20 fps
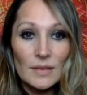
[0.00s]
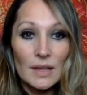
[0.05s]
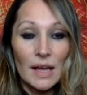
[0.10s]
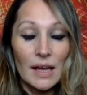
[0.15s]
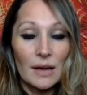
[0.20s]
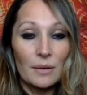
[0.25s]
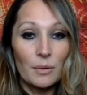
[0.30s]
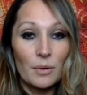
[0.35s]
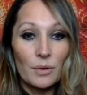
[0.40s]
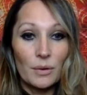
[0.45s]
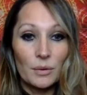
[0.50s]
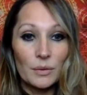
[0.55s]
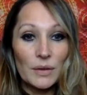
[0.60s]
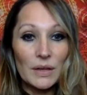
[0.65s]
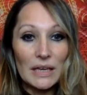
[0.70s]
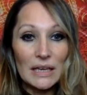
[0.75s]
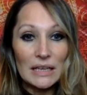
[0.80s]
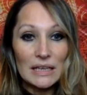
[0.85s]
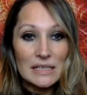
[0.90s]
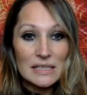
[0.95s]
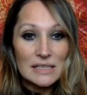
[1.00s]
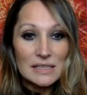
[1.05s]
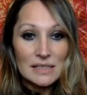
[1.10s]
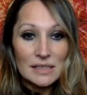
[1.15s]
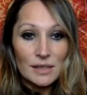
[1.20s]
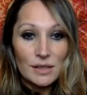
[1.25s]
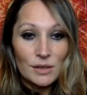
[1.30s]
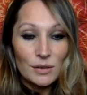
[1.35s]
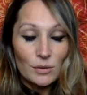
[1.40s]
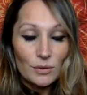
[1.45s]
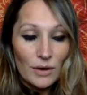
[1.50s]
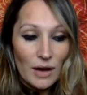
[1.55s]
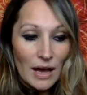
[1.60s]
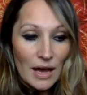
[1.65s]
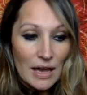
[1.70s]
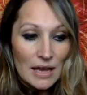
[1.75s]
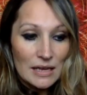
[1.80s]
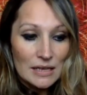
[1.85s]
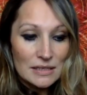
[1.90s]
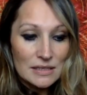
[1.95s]
I will only get to see you
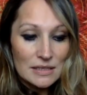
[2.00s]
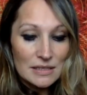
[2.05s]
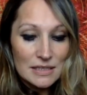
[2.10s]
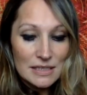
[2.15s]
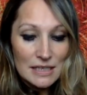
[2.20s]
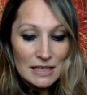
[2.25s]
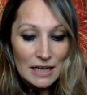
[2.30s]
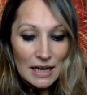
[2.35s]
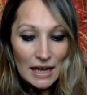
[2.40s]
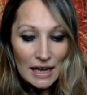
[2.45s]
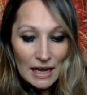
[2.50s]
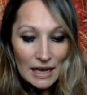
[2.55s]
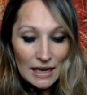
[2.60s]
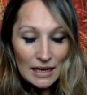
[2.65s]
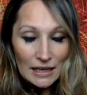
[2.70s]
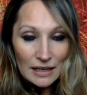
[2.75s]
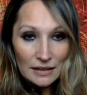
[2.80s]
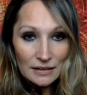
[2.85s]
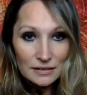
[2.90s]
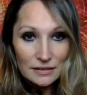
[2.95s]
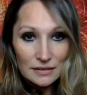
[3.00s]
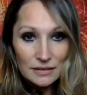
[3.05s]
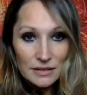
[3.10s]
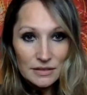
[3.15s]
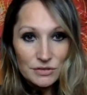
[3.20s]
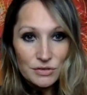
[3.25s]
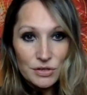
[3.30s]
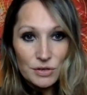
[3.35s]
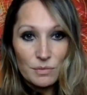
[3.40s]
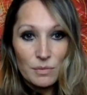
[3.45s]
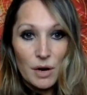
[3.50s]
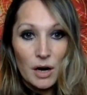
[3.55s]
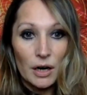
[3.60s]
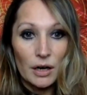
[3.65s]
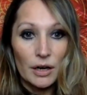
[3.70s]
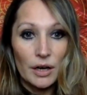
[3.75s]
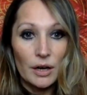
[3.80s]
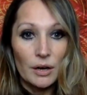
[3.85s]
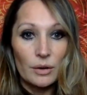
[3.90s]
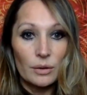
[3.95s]
guys today and
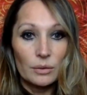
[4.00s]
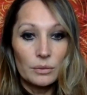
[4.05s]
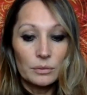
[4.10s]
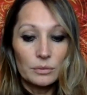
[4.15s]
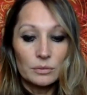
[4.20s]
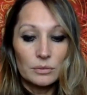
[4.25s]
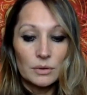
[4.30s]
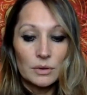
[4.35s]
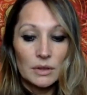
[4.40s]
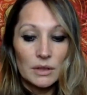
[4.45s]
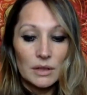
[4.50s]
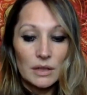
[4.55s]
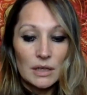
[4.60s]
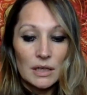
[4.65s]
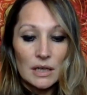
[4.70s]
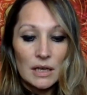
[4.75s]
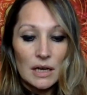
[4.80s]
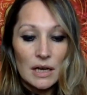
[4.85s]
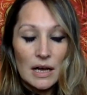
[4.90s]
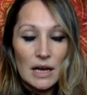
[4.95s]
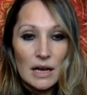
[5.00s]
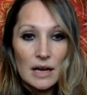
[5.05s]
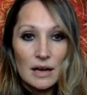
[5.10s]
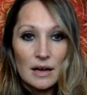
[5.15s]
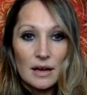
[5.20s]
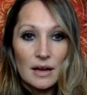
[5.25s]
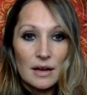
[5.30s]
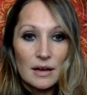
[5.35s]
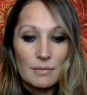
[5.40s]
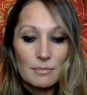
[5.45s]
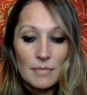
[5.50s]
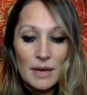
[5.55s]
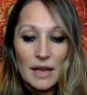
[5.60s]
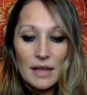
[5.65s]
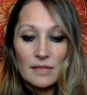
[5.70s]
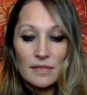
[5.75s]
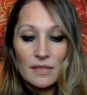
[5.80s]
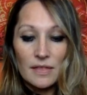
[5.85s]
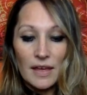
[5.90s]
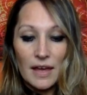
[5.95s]
tomorrow.
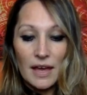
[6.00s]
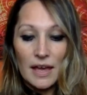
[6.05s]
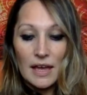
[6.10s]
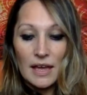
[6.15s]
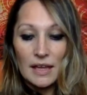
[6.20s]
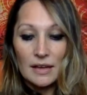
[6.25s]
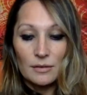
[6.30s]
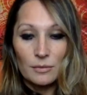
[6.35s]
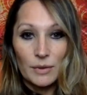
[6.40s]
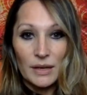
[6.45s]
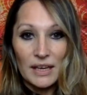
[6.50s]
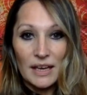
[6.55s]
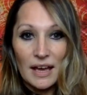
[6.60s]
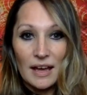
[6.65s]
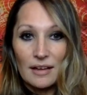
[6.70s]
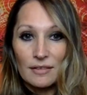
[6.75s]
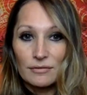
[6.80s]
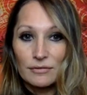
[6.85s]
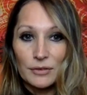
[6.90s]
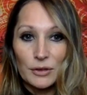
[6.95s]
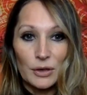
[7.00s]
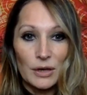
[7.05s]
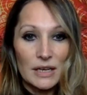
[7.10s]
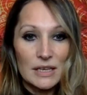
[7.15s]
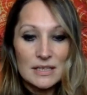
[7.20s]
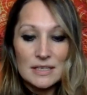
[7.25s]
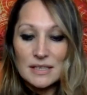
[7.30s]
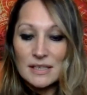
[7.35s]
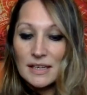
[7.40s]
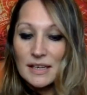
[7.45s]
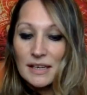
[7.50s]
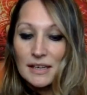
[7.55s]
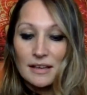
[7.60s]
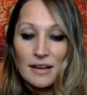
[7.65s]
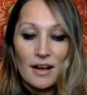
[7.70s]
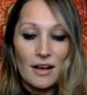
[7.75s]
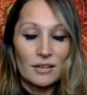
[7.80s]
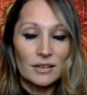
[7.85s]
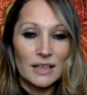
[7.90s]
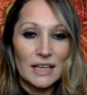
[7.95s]
And then we have crazy
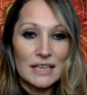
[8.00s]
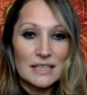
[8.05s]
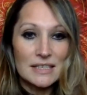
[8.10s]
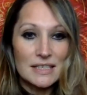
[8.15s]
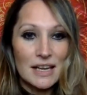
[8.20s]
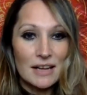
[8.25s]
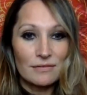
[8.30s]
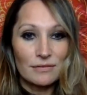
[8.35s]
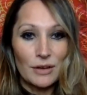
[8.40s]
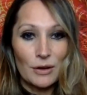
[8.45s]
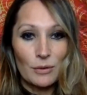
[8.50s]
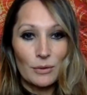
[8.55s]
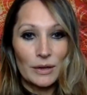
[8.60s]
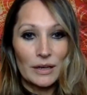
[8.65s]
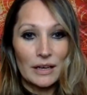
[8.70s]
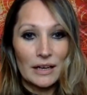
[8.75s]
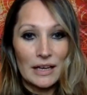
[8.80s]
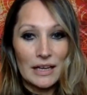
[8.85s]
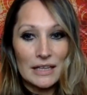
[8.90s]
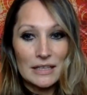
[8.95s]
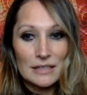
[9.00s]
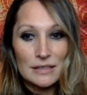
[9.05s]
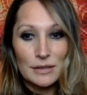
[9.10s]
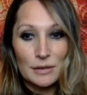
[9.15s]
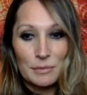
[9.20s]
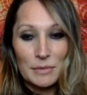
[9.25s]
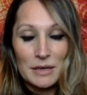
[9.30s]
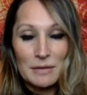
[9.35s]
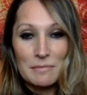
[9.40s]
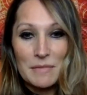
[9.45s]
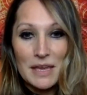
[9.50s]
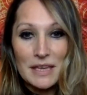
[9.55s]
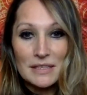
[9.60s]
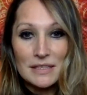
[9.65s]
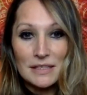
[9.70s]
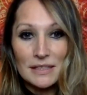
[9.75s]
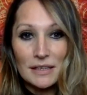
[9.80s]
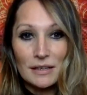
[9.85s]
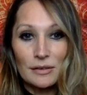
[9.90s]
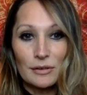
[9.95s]
holiday stuff going on. So I'm going to
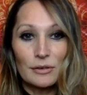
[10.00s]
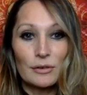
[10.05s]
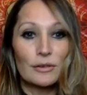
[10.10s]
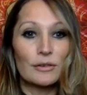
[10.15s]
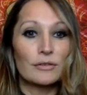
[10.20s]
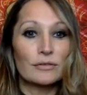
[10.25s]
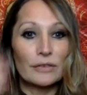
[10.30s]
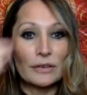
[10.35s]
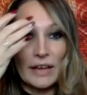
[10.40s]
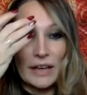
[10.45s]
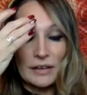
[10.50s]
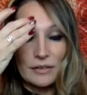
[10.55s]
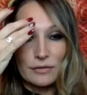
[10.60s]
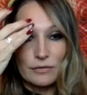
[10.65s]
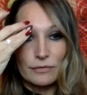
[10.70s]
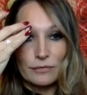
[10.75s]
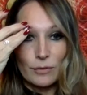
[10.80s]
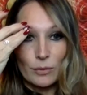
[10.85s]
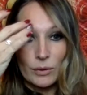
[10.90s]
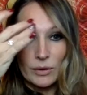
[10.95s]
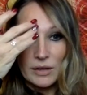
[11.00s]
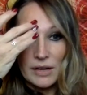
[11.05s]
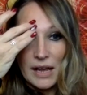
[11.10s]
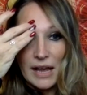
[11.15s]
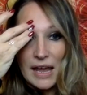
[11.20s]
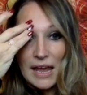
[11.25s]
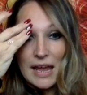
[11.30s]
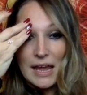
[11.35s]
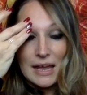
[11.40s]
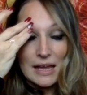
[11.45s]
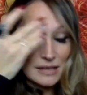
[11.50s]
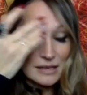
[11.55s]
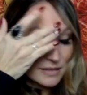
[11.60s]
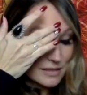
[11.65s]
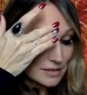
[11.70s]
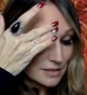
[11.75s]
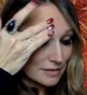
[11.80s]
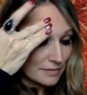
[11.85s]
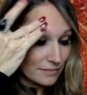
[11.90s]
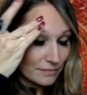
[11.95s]
miss you for like 4
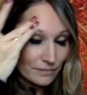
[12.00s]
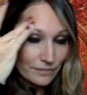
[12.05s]
days.